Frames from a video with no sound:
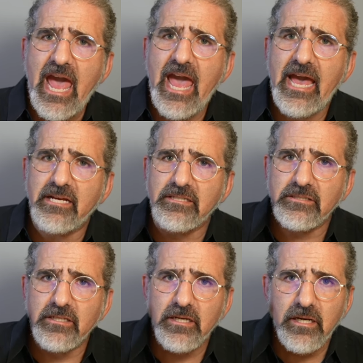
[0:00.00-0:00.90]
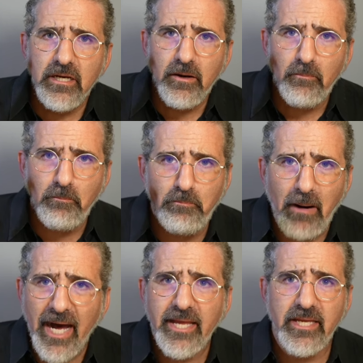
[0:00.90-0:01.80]
And
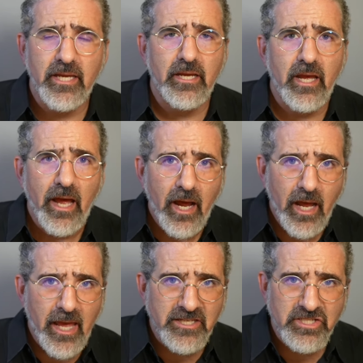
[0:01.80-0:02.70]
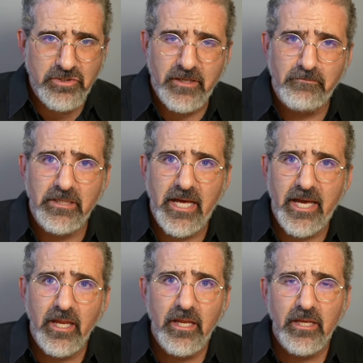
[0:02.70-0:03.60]
buying a
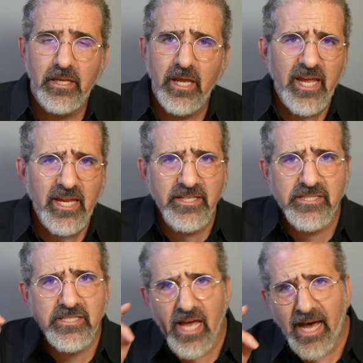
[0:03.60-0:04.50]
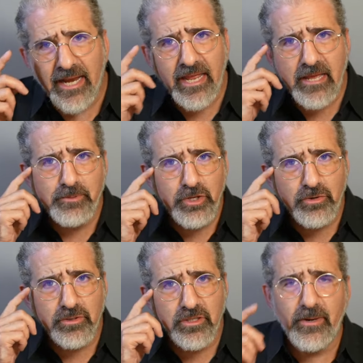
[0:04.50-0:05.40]
screenplay is not a
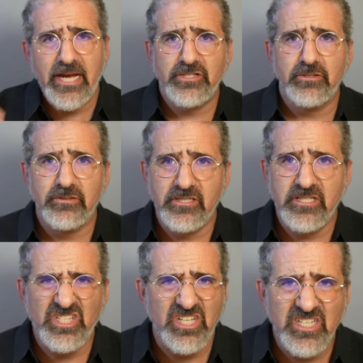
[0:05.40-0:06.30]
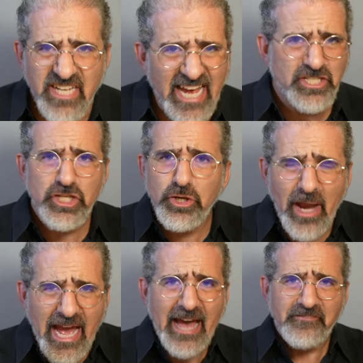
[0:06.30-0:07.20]
purely rational decision. Yes, you
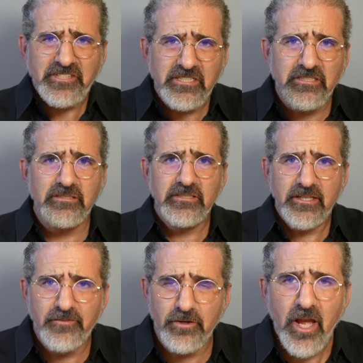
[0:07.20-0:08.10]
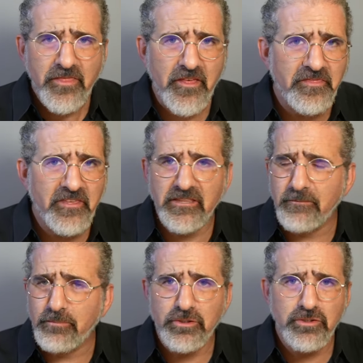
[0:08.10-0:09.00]
have to deliver the thing the
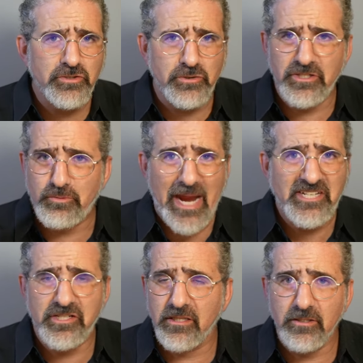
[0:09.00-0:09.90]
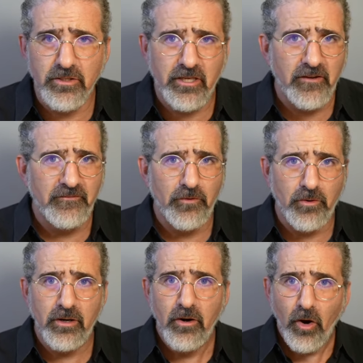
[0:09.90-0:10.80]
producer is rationally looking
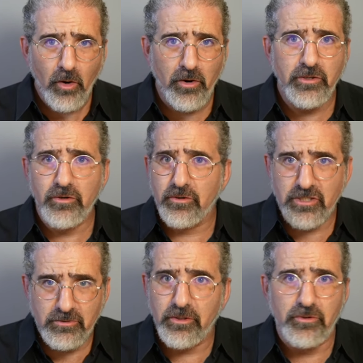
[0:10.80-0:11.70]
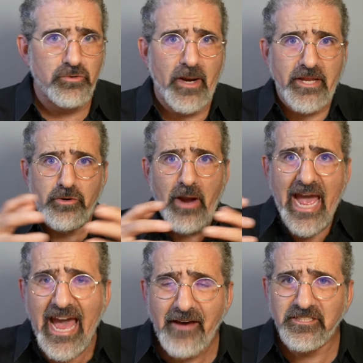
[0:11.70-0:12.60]
for, or you're screwed, right? You
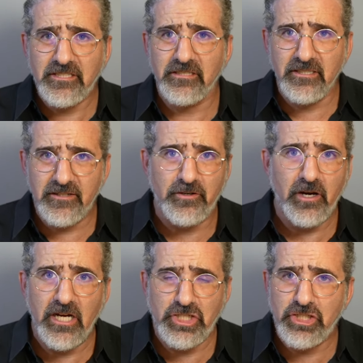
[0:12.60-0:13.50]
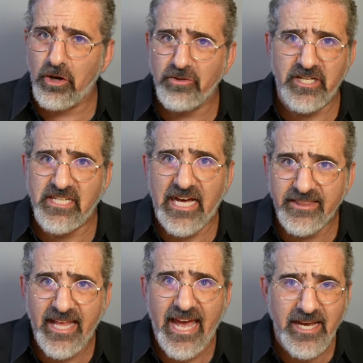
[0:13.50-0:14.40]
have to deliver a show that's got
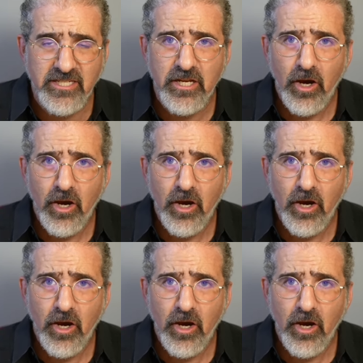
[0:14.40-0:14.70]
legs,